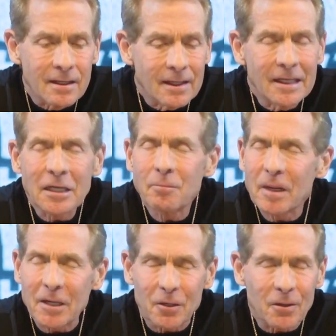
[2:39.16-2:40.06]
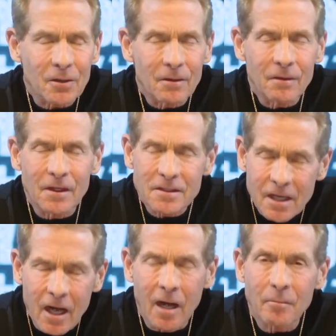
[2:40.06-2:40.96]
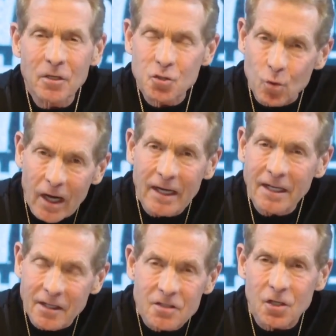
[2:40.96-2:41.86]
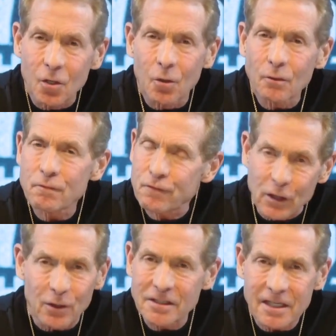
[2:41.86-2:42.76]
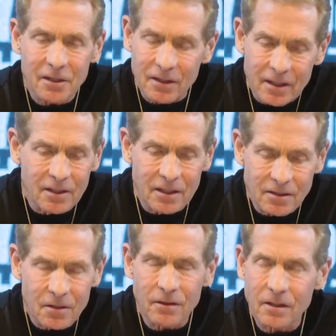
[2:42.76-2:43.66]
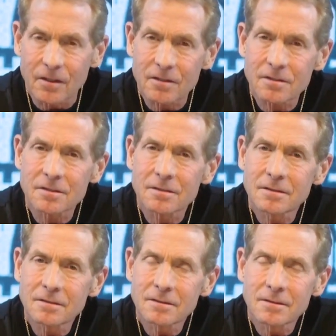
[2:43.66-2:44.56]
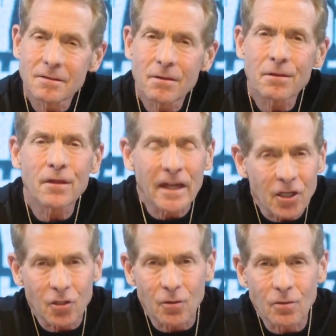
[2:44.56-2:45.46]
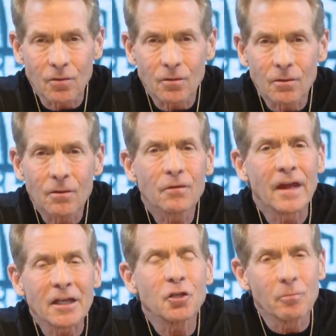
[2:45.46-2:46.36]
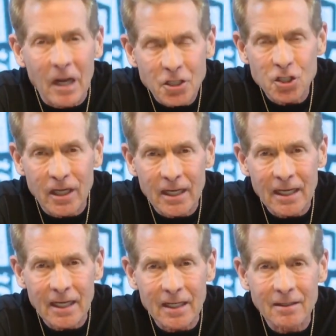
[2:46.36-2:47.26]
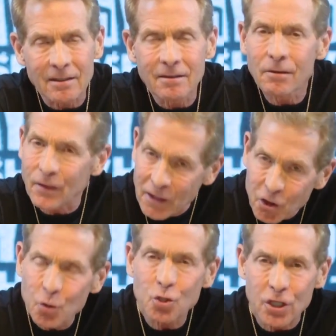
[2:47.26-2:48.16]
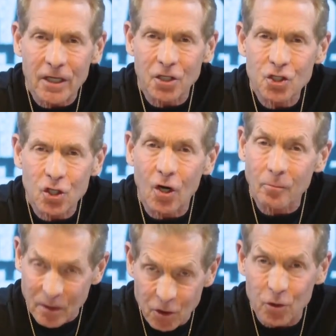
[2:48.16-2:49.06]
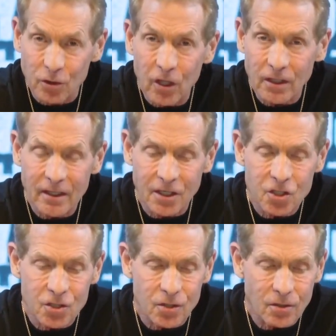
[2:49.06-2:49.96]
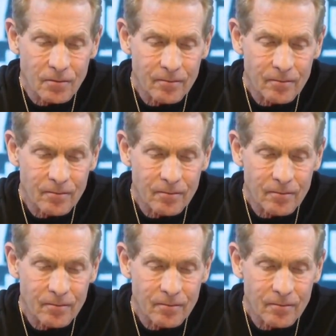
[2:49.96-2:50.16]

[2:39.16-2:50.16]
any better than Tom is writing his own fairy tale ending to this. Thank you. Thank you, Mike Shanahan. Thank you, Shannon Sharpe, and good luck next year.